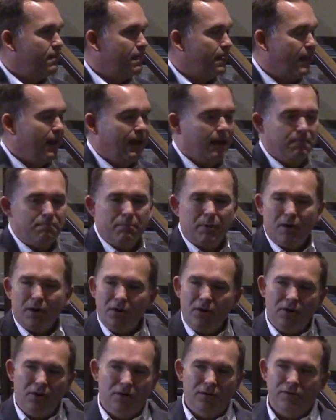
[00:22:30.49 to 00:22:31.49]
And it
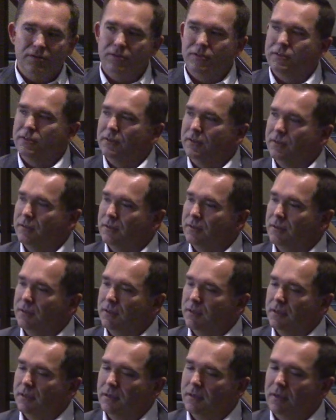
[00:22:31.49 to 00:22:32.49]
burns.
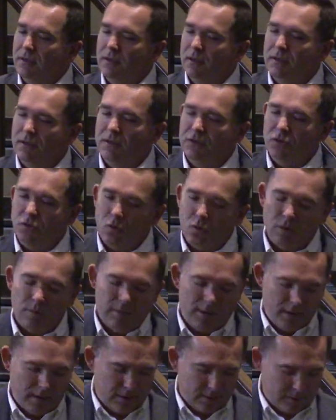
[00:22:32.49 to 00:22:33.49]

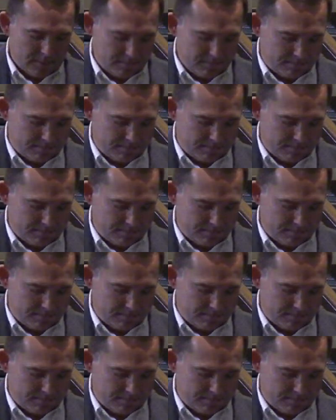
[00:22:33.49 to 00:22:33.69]
Torment.